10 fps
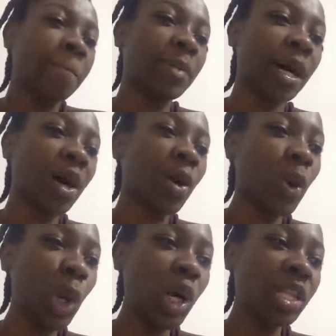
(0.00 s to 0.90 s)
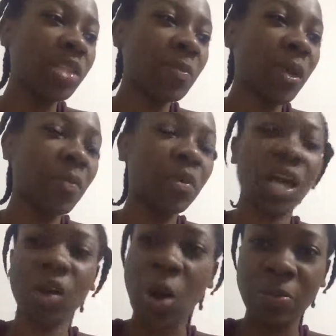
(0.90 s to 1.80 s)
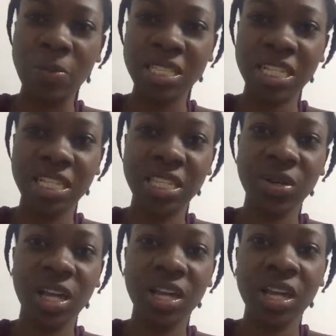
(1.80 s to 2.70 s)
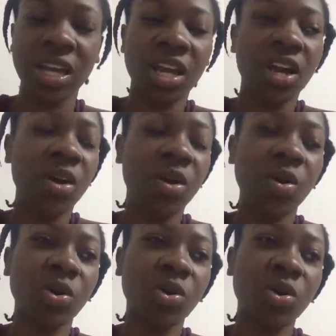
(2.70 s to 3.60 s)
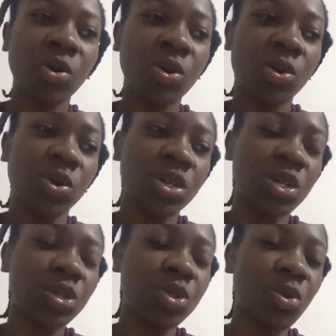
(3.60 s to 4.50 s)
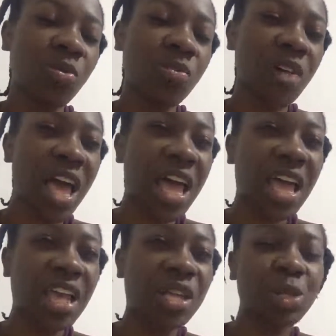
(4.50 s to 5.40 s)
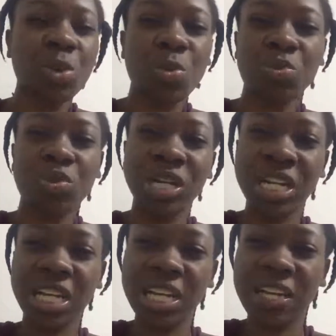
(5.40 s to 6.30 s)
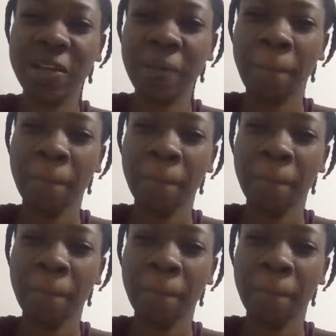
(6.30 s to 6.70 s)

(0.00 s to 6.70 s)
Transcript: But all the people that commented, they're like, "Oh, cool, you look so fine, you're so pretty,